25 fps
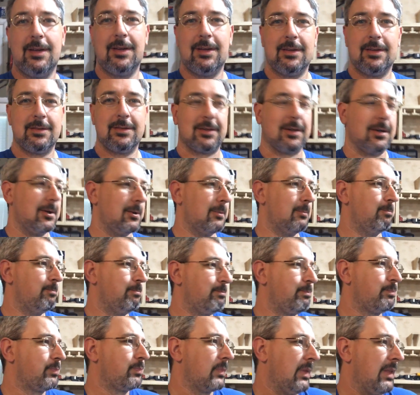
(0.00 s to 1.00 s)
So
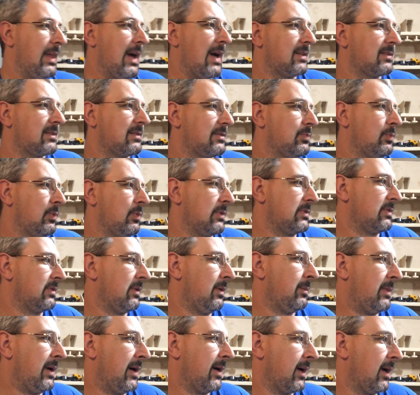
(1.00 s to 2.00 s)
that's what's
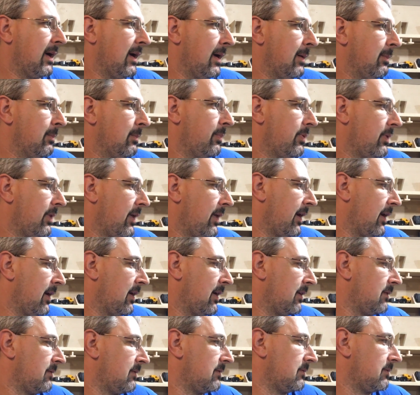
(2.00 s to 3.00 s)
on my game
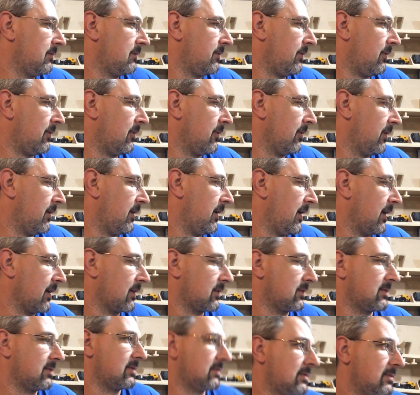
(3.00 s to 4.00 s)
plan for the
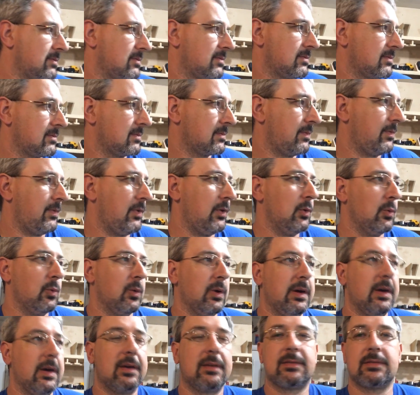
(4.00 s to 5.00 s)
next few
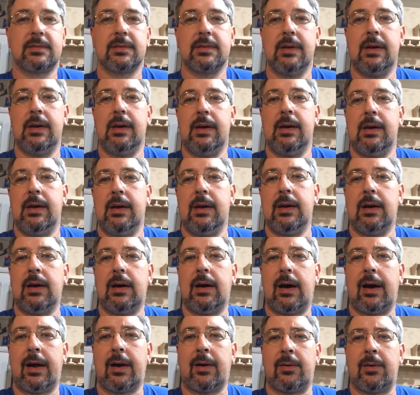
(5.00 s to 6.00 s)
weeks.
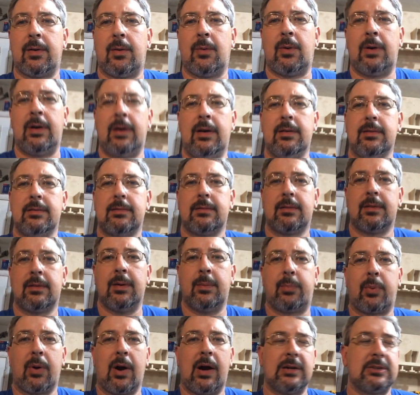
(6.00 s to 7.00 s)
I don't know what the
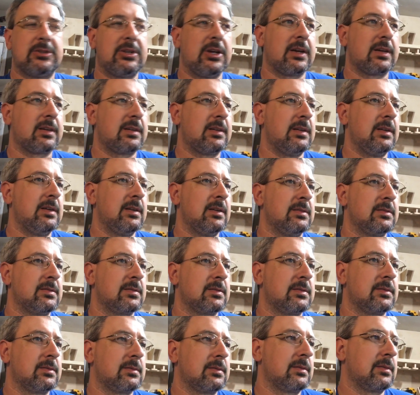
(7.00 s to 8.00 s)
project is
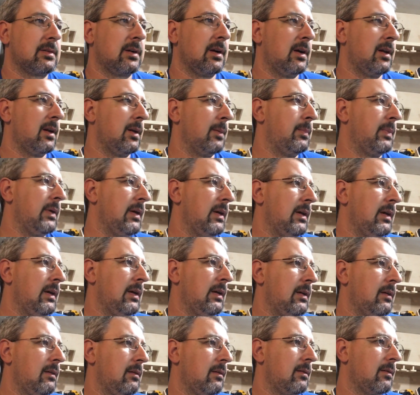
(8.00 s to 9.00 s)
gonna
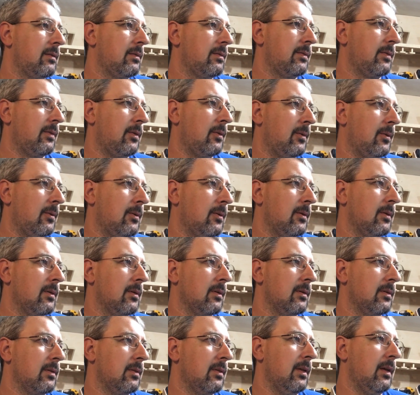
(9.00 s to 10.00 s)
be
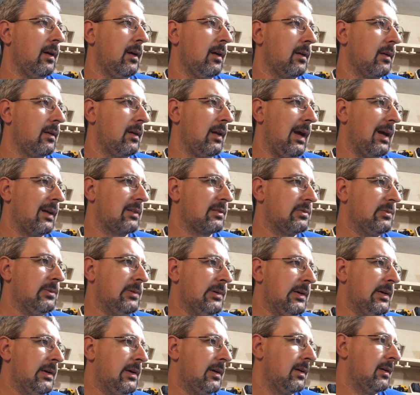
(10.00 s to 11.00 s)
for the next
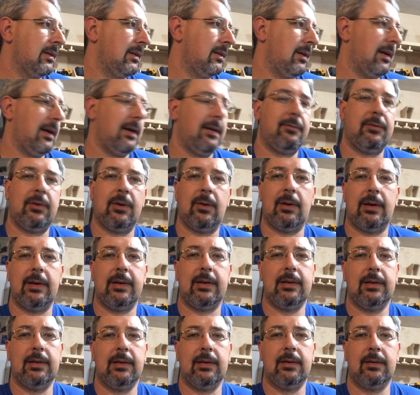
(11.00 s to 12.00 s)
week. I have no
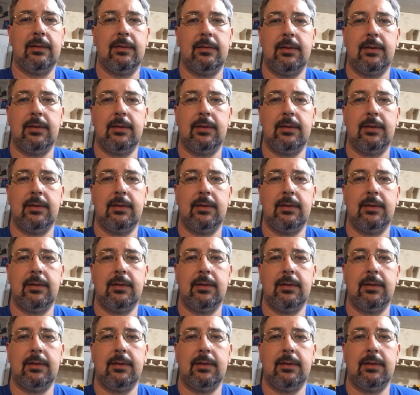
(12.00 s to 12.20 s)
idea.